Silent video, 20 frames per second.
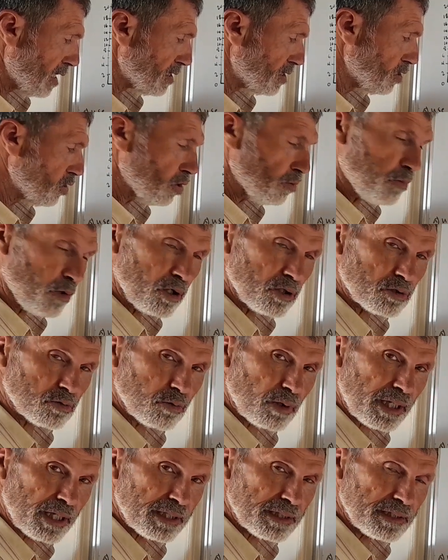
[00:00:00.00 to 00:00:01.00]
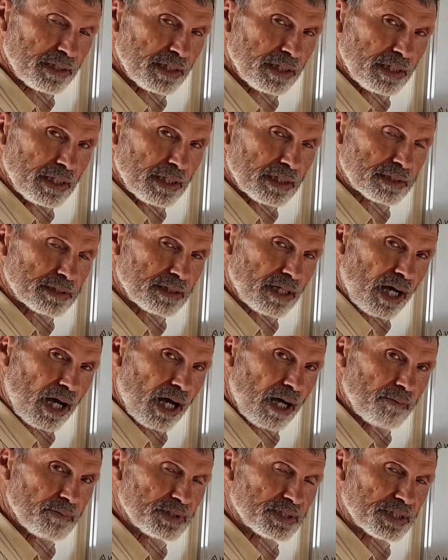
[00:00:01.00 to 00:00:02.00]
0.1
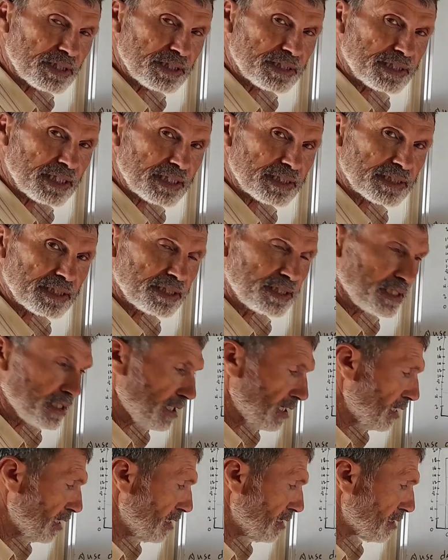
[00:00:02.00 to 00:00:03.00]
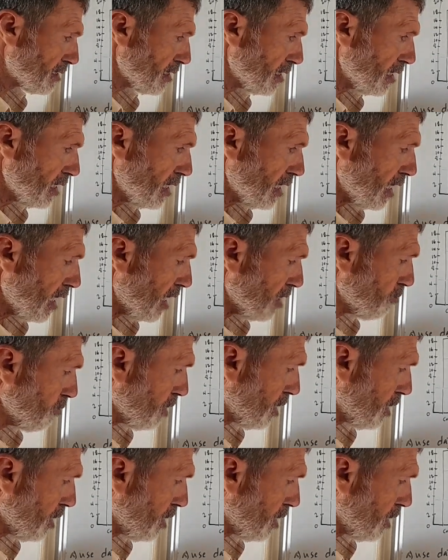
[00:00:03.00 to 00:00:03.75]
times 360 degrees, and we